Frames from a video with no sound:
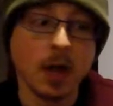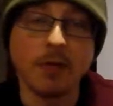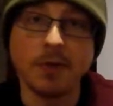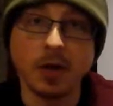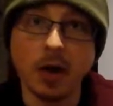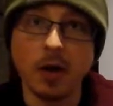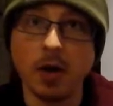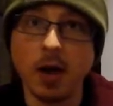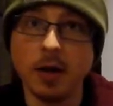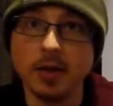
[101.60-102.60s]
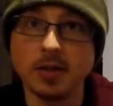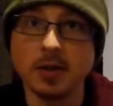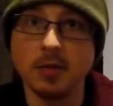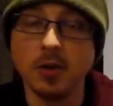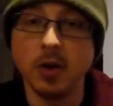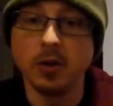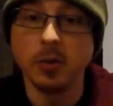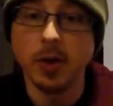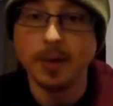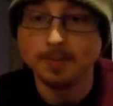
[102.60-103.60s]
I figured out a lot of this stuff along
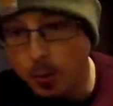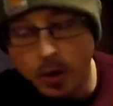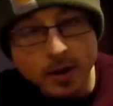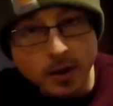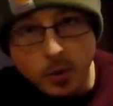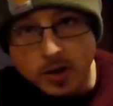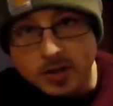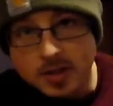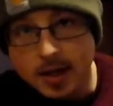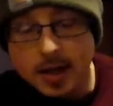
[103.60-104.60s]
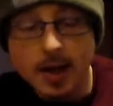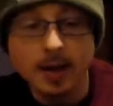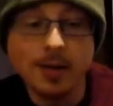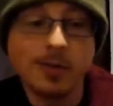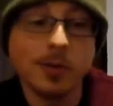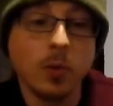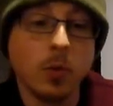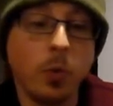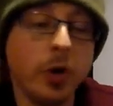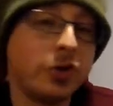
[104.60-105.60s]
the way. One of the questions I get is,
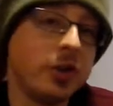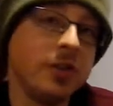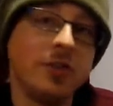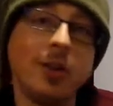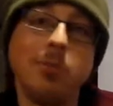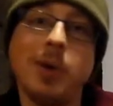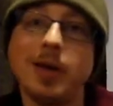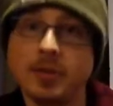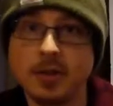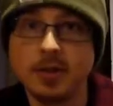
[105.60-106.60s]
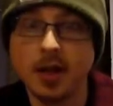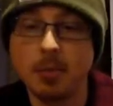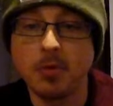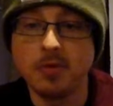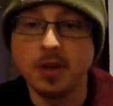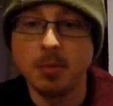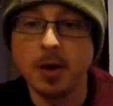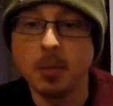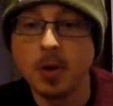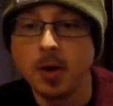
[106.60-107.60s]
which is the best type of
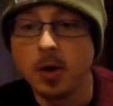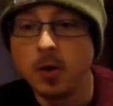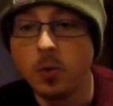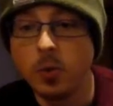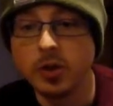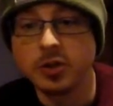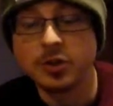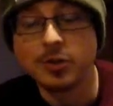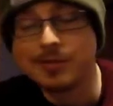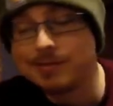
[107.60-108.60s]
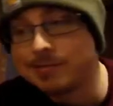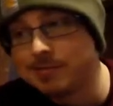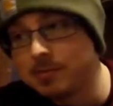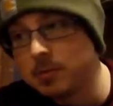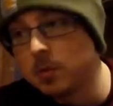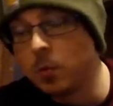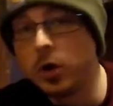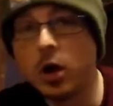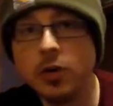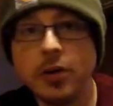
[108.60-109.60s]
tip-up? Which
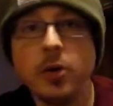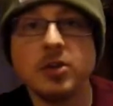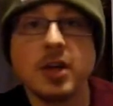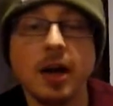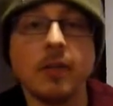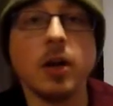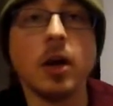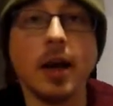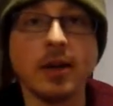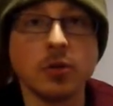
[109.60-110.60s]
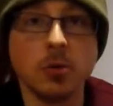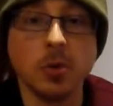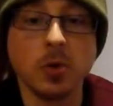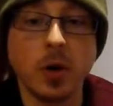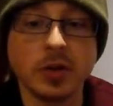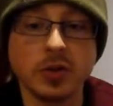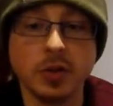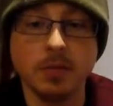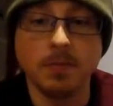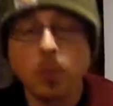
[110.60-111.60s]
we all know is kind of an unanswerable
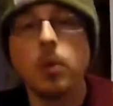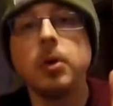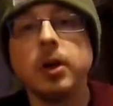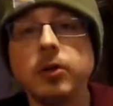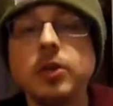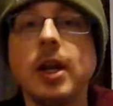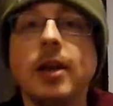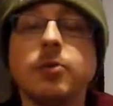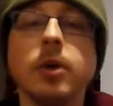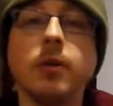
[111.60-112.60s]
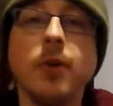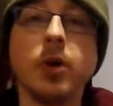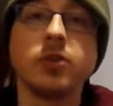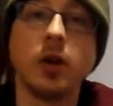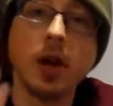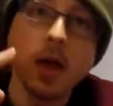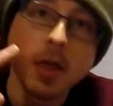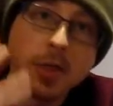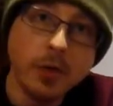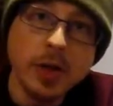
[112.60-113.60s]
question. What we're going to do today is we're going to focus on
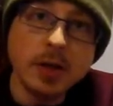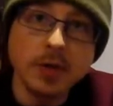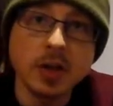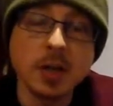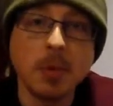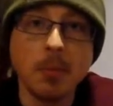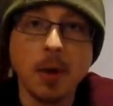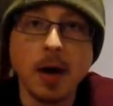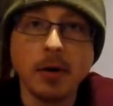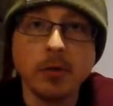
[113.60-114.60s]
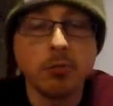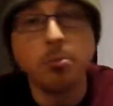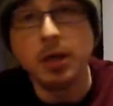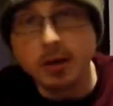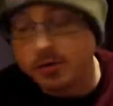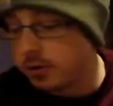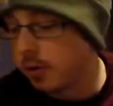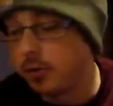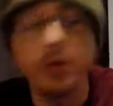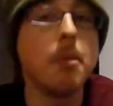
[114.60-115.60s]
3 different tip-up models because they're
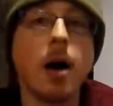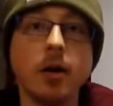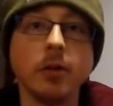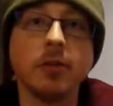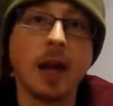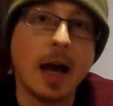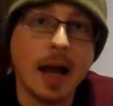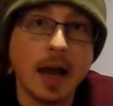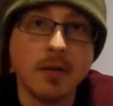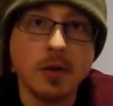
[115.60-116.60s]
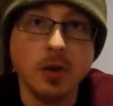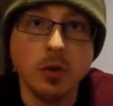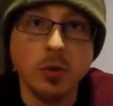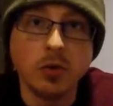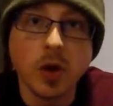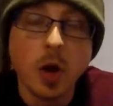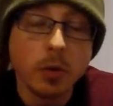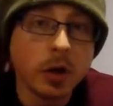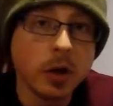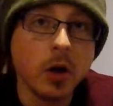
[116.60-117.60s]
the 3 models that I have and use.
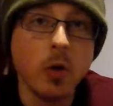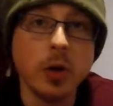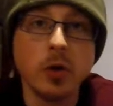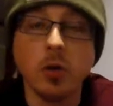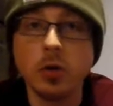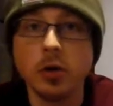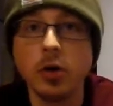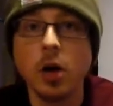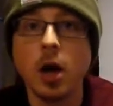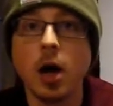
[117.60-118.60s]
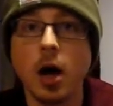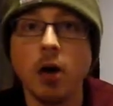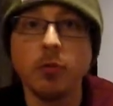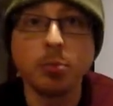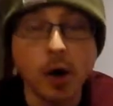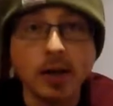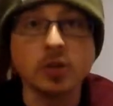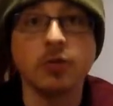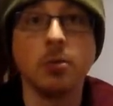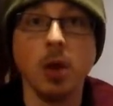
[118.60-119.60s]
We're going to go in order of
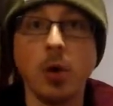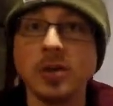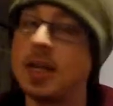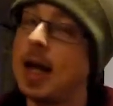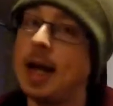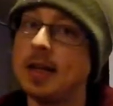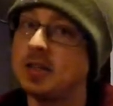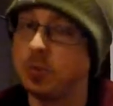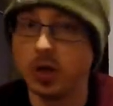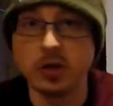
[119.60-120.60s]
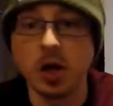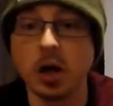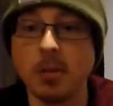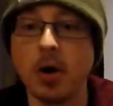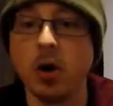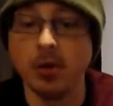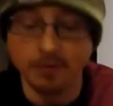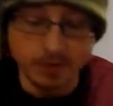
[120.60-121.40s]
price from lowest to highest, and we're going to talk about all the